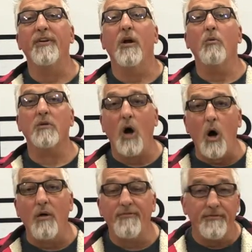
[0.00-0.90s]
you don't
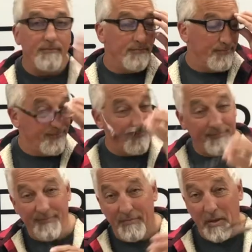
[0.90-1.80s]
golf,
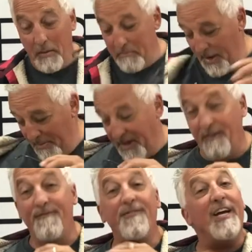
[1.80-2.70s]
maybe you
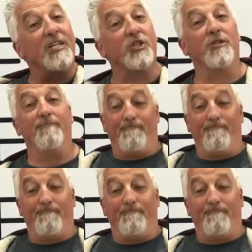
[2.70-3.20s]
fish.